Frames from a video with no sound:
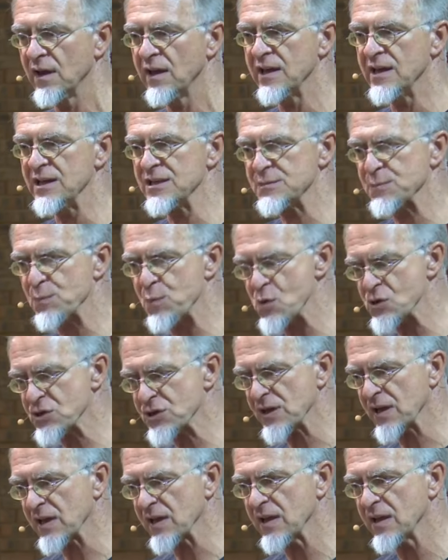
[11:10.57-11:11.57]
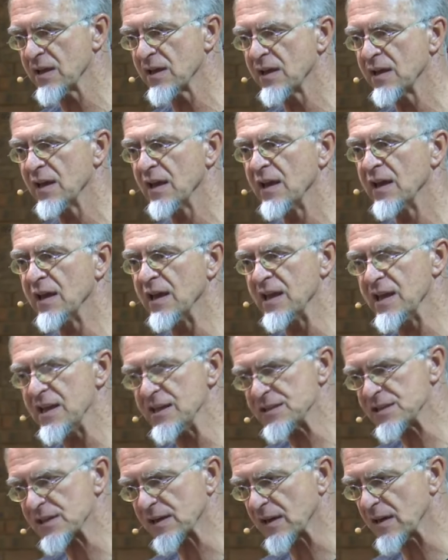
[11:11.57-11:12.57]
he's pushing
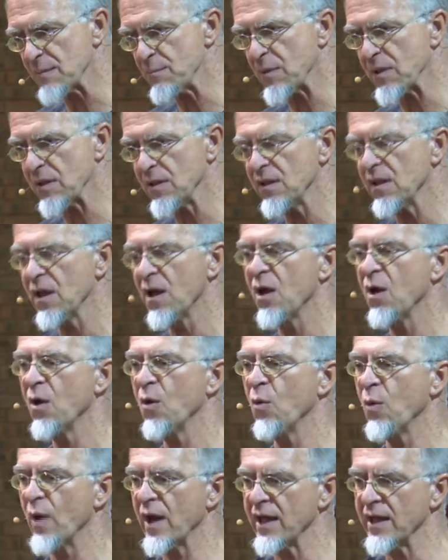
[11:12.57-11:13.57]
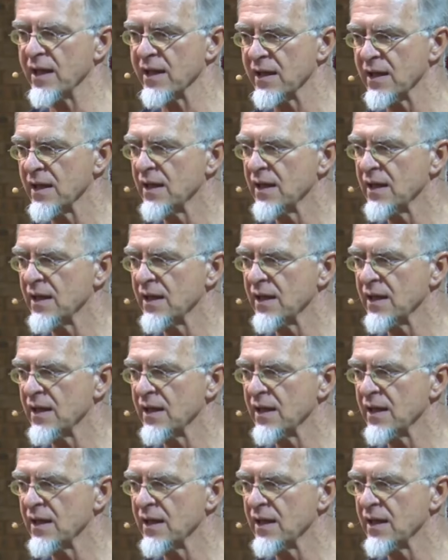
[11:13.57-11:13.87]
his rebel way.